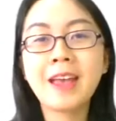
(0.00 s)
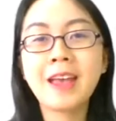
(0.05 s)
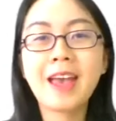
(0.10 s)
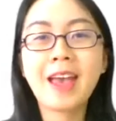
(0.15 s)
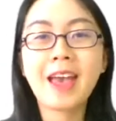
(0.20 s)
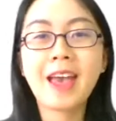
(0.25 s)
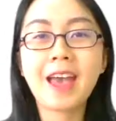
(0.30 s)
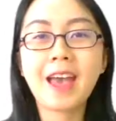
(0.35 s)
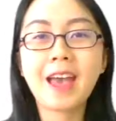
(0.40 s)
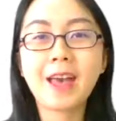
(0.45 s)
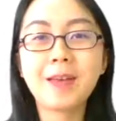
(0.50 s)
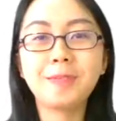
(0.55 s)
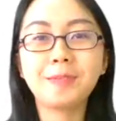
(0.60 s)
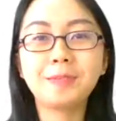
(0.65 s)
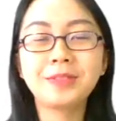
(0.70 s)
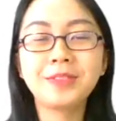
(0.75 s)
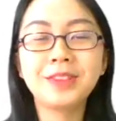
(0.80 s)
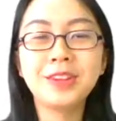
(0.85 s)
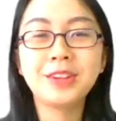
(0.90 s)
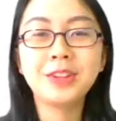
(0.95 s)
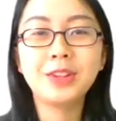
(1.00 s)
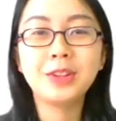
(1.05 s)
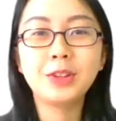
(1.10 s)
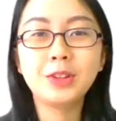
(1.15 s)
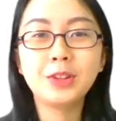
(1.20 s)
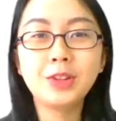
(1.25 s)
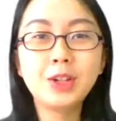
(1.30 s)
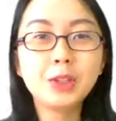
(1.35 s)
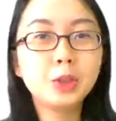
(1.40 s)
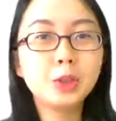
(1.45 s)
and
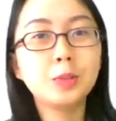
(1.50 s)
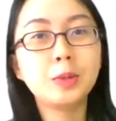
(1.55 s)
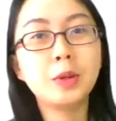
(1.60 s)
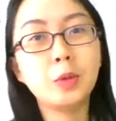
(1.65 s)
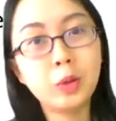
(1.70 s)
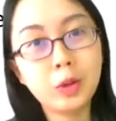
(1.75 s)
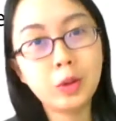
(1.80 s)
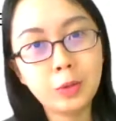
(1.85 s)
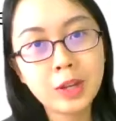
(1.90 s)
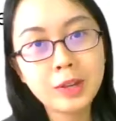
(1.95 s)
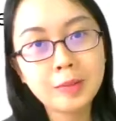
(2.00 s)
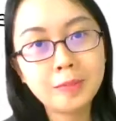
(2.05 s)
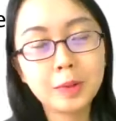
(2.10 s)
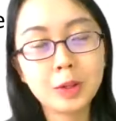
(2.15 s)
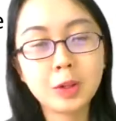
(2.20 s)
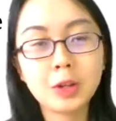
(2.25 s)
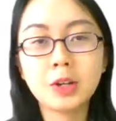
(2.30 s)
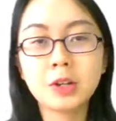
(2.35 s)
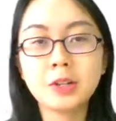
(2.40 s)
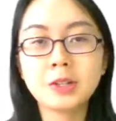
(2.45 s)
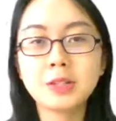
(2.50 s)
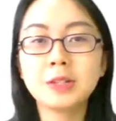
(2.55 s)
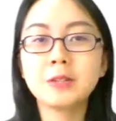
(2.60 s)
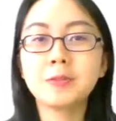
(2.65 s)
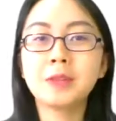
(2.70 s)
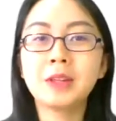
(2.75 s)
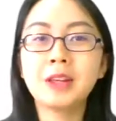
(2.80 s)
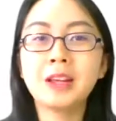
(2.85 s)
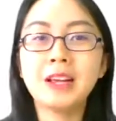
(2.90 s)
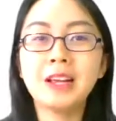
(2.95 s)
not to be worried, because
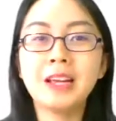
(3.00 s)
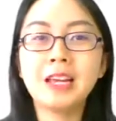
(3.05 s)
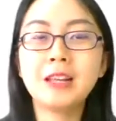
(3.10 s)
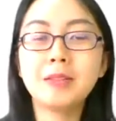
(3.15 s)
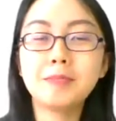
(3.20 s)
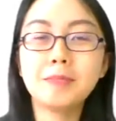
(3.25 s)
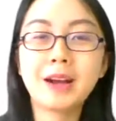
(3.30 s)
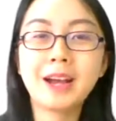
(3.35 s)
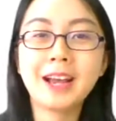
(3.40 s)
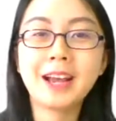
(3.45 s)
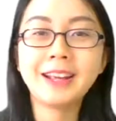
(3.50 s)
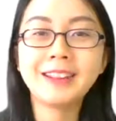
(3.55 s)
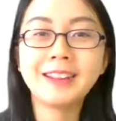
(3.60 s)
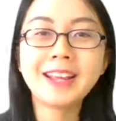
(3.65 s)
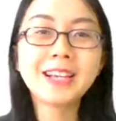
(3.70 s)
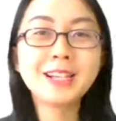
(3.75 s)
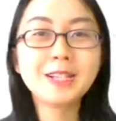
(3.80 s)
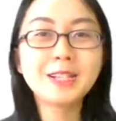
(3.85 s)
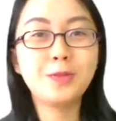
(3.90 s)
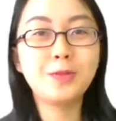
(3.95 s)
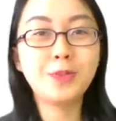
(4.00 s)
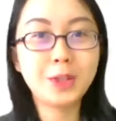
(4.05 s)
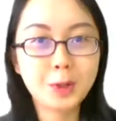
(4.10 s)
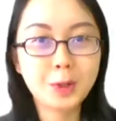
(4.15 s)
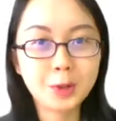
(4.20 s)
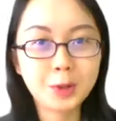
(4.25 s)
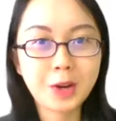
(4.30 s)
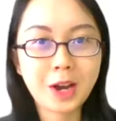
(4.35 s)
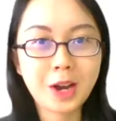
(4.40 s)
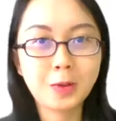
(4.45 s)
in my next
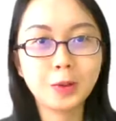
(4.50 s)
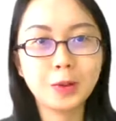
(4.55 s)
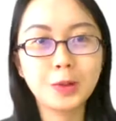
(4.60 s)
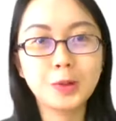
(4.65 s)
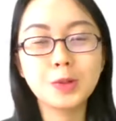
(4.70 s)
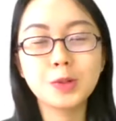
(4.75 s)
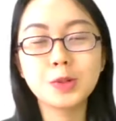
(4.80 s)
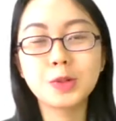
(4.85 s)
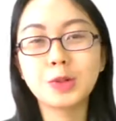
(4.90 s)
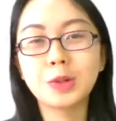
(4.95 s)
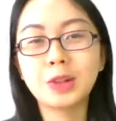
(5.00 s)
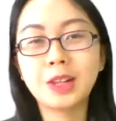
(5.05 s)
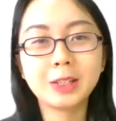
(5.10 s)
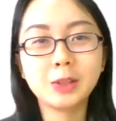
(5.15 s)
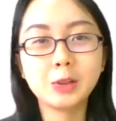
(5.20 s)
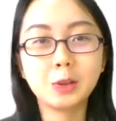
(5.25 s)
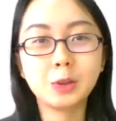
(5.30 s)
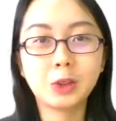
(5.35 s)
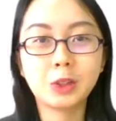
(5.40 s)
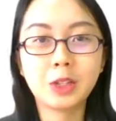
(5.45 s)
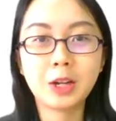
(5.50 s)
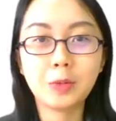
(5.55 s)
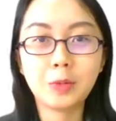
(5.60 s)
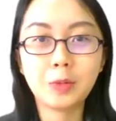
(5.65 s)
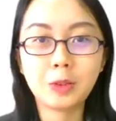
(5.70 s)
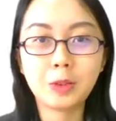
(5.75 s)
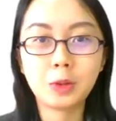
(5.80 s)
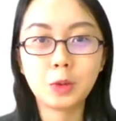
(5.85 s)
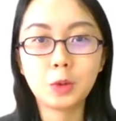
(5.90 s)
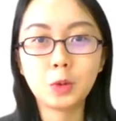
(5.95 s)
video, I would also like to share
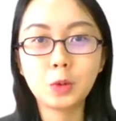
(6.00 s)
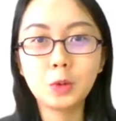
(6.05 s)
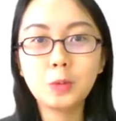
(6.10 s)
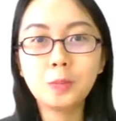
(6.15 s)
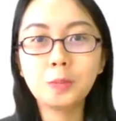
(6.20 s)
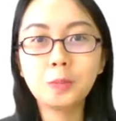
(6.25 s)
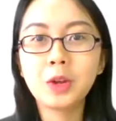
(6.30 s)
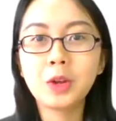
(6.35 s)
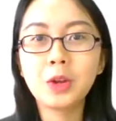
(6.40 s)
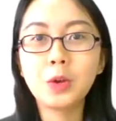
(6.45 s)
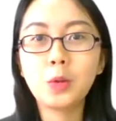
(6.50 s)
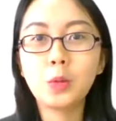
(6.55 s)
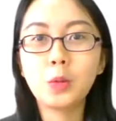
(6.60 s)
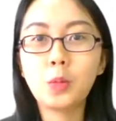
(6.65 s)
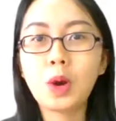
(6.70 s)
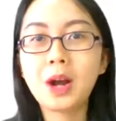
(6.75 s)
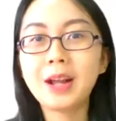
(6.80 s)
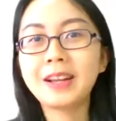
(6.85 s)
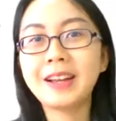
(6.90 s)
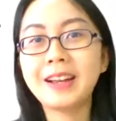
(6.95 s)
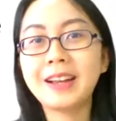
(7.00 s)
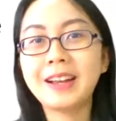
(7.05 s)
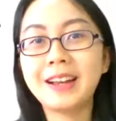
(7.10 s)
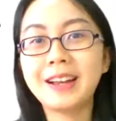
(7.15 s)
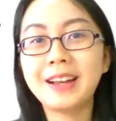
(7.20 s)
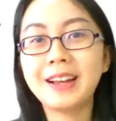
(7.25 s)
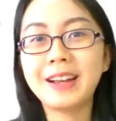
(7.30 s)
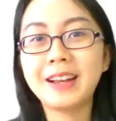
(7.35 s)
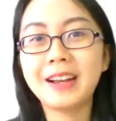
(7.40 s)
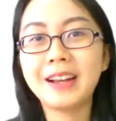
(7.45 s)
with you what
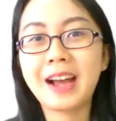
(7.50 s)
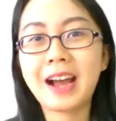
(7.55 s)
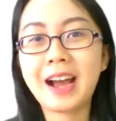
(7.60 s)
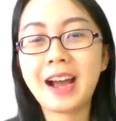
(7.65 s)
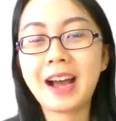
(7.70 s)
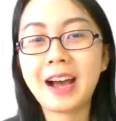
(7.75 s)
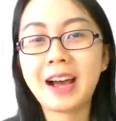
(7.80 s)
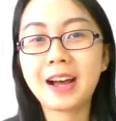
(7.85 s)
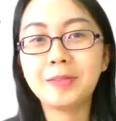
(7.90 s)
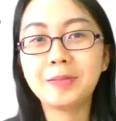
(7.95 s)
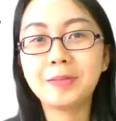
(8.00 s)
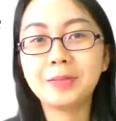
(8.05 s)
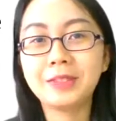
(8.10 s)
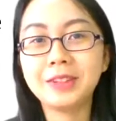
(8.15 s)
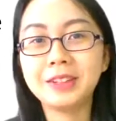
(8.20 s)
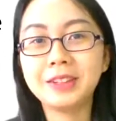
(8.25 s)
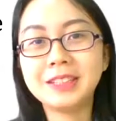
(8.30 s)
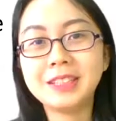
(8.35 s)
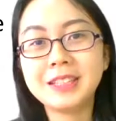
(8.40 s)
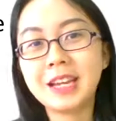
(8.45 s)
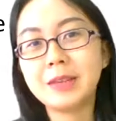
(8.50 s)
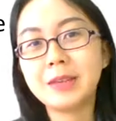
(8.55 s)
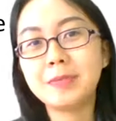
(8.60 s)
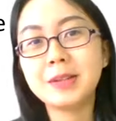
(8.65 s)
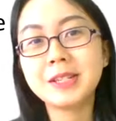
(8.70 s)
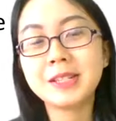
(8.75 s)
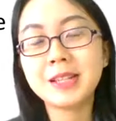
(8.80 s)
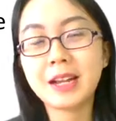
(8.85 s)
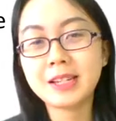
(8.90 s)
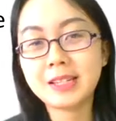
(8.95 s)
are the
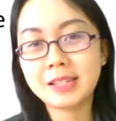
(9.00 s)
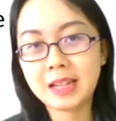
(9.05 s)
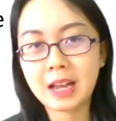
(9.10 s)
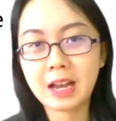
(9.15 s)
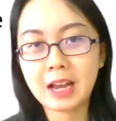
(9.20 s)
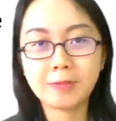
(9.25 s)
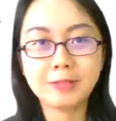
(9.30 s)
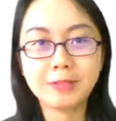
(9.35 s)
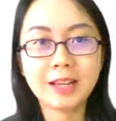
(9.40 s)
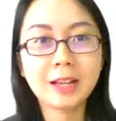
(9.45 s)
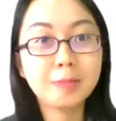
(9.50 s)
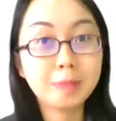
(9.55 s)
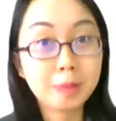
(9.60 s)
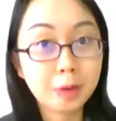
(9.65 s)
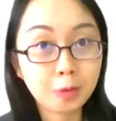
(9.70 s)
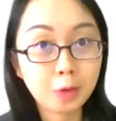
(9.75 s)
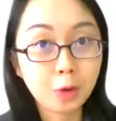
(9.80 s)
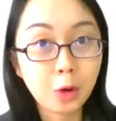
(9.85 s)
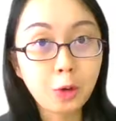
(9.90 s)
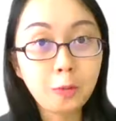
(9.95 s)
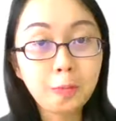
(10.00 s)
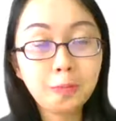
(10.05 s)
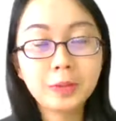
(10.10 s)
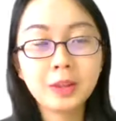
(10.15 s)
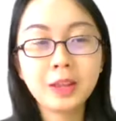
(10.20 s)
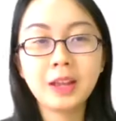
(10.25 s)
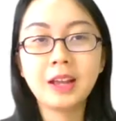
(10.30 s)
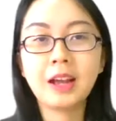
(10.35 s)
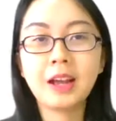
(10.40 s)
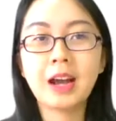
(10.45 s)
TMD slides that I've done before.
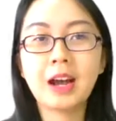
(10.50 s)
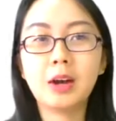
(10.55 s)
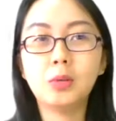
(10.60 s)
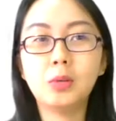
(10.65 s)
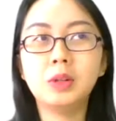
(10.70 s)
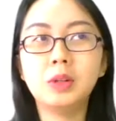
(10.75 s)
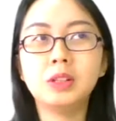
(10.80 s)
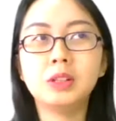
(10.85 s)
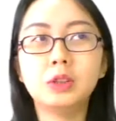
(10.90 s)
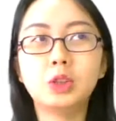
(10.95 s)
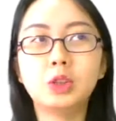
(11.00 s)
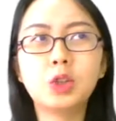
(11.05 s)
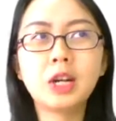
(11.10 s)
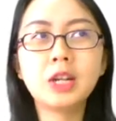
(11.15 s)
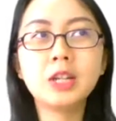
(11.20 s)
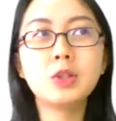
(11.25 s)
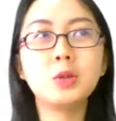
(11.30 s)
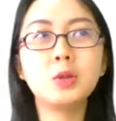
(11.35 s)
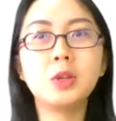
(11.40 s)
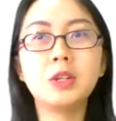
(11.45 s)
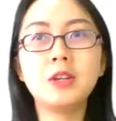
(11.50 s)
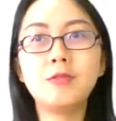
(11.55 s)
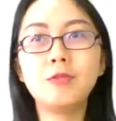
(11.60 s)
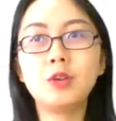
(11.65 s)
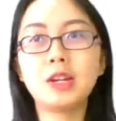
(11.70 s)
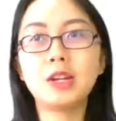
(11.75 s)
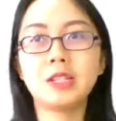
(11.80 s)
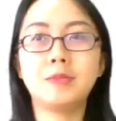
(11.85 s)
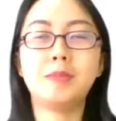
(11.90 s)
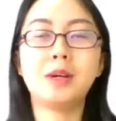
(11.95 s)
I will try to give
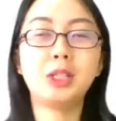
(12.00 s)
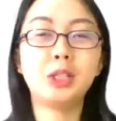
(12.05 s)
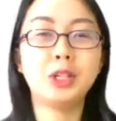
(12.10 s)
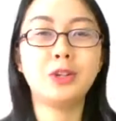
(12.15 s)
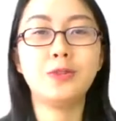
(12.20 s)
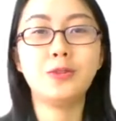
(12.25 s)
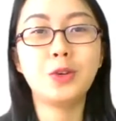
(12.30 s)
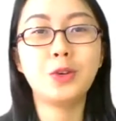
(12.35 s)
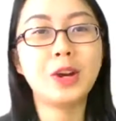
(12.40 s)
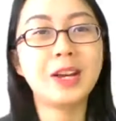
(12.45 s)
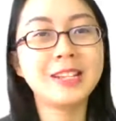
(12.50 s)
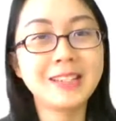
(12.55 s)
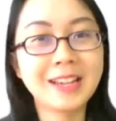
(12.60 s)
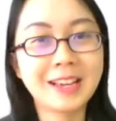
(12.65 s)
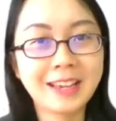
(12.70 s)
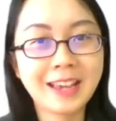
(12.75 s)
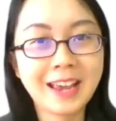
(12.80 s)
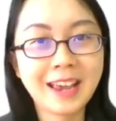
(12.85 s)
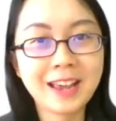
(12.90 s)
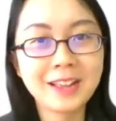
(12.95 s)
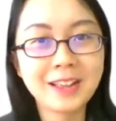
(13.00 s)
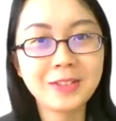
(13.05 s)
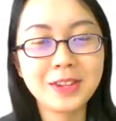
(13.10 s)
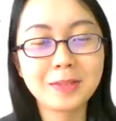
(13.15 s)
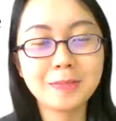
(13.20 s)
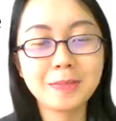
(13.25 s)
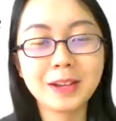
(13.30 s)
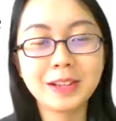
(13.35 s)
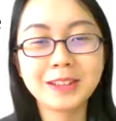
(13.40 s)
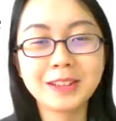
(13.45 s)
you as much info as I can
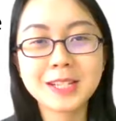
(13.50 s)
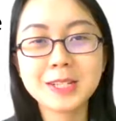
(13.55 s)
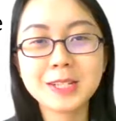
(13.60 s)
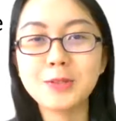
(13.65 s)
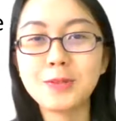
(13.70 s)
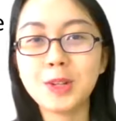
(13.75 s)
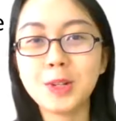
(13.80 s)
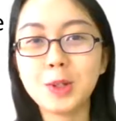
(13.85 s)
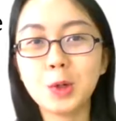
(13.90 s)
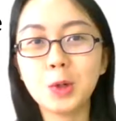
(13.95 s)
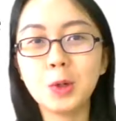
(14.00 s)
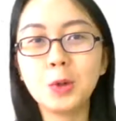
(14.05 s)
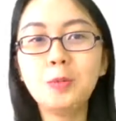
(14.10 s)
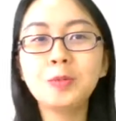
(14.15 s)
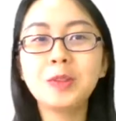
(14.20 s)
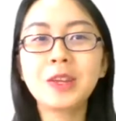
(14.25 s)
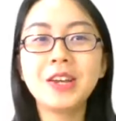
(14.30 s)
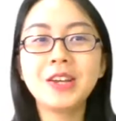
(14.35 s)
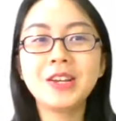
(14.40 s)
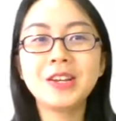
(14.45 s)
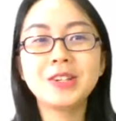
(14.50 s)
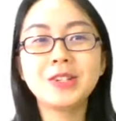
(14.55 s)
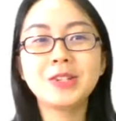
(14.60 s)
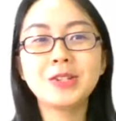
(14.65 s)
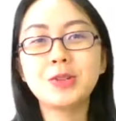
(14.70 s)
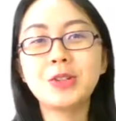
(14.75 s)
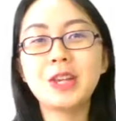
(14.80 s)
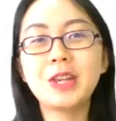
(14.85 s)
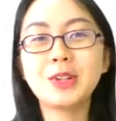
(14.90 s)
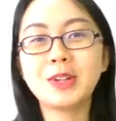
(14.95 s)
in my next video
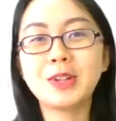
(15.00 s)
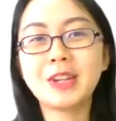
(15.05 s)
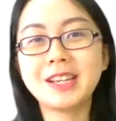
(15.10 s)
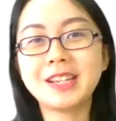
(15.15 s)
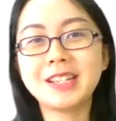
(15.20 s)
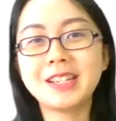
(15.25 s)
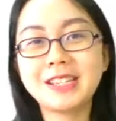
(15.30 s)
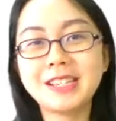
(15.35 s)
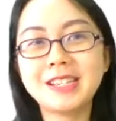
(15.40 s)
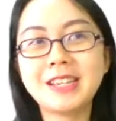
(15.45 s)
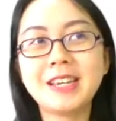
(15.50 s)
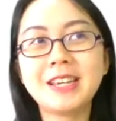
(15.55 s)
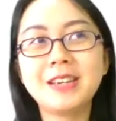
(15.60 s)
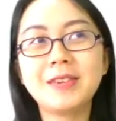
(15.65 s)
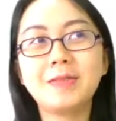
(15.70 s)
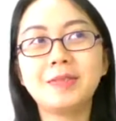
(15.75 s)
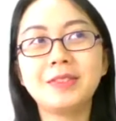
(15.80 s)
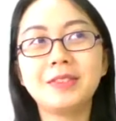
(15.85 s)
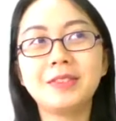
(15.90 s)
so that you can see